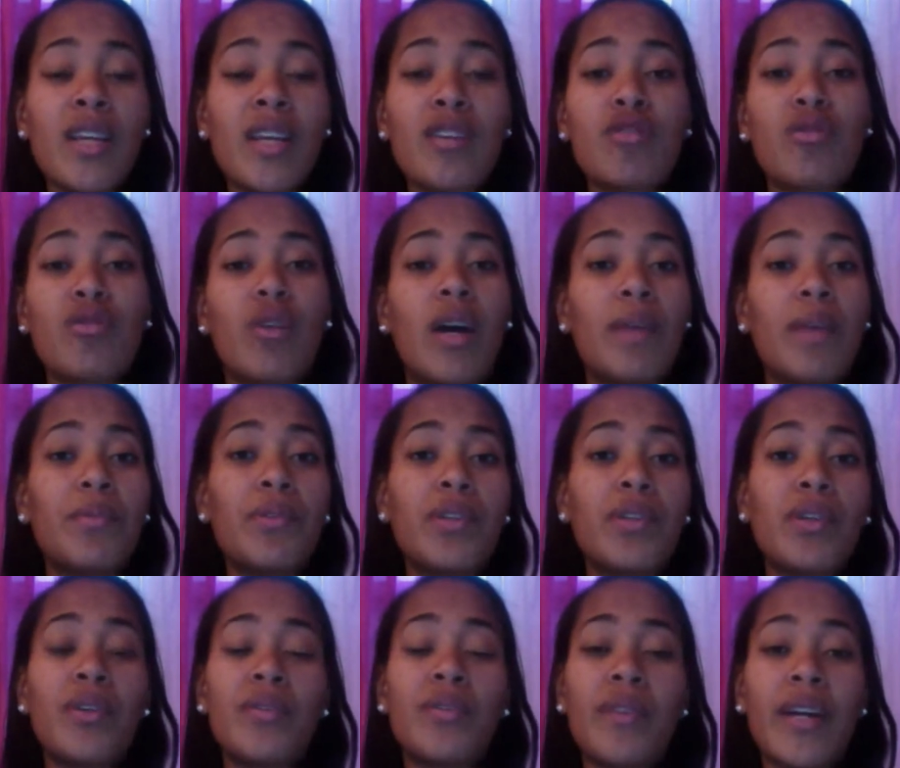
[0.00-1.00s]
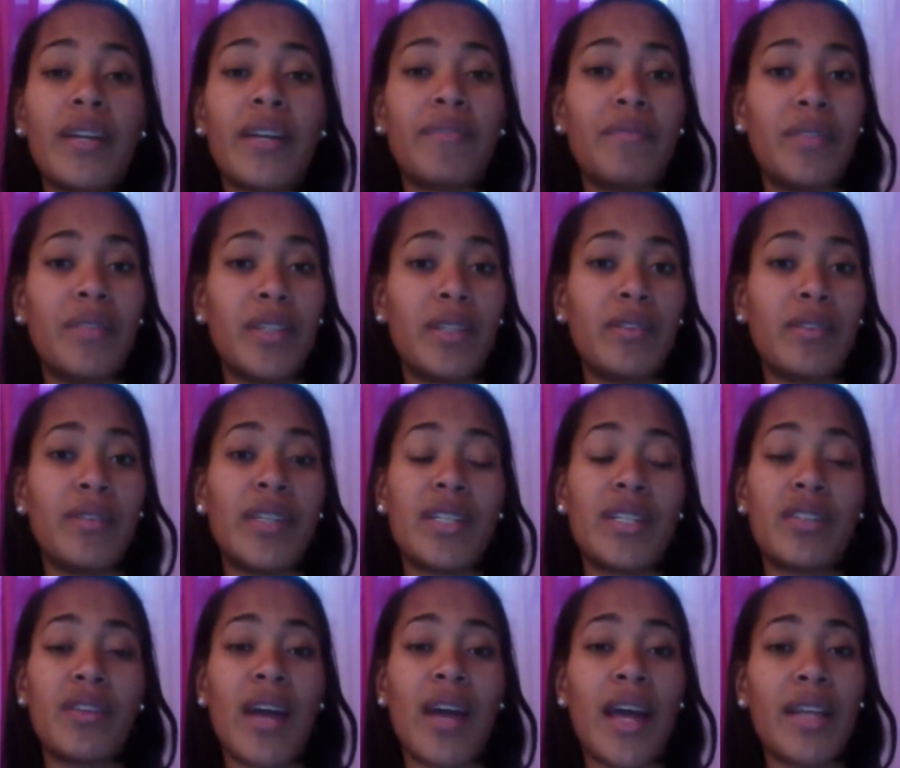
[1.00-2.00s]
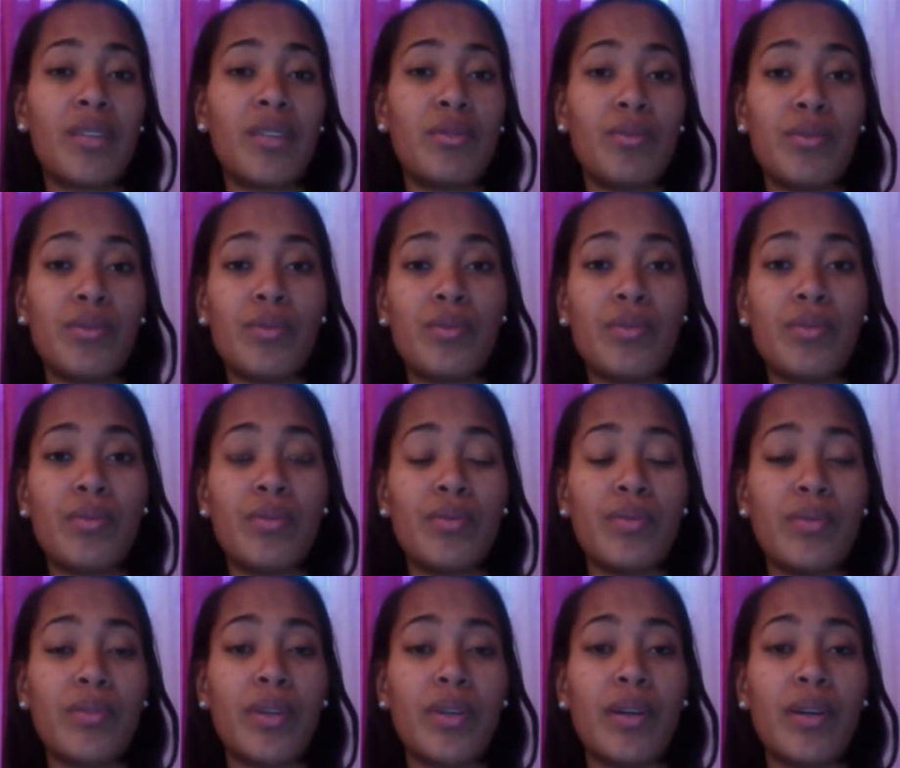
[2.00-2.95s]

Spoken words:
So I'm going to go find a field and try to,